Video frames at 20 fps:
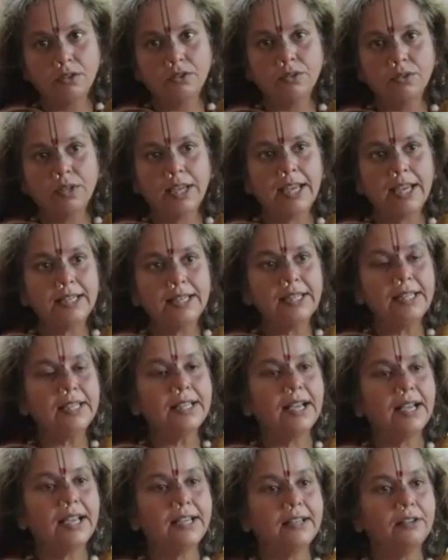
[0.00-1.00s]
to any
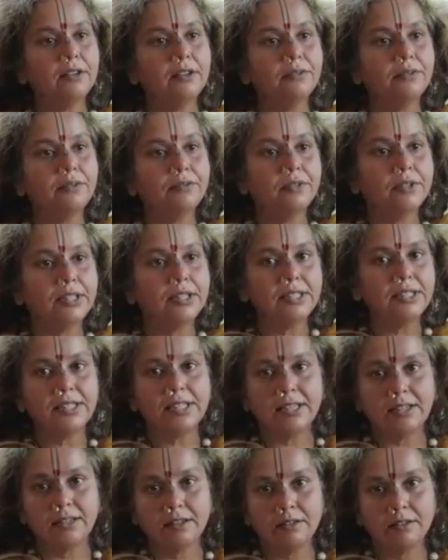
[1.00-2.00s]
kind of
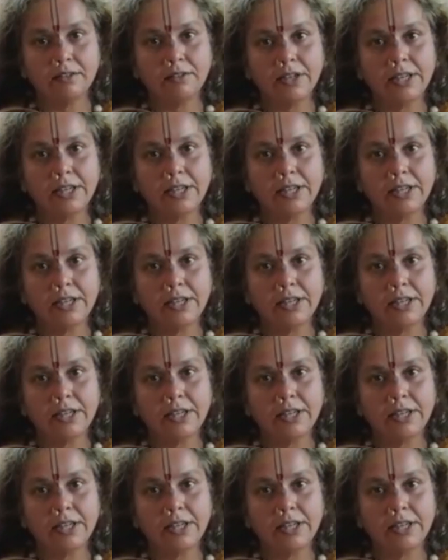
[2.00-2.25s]
teaching.